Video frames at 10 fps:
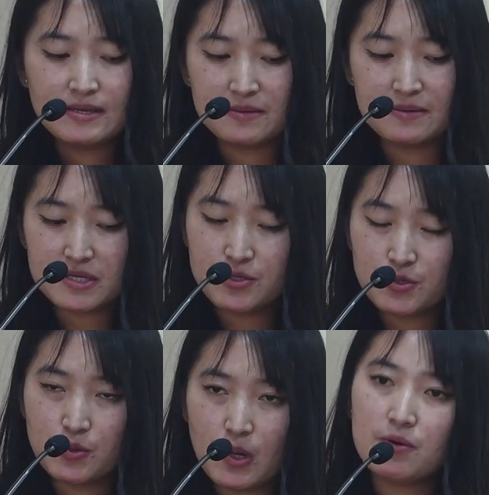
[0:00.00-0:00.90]
Number
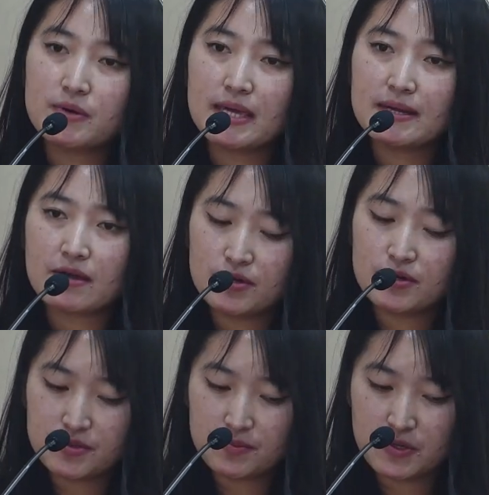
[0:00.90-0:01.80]
two, how can I
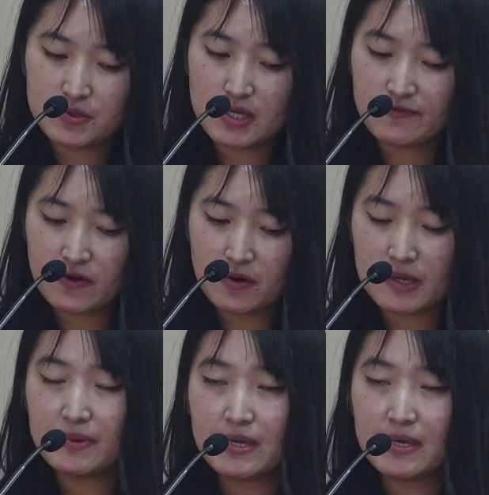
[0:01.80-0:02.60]
contribute to informing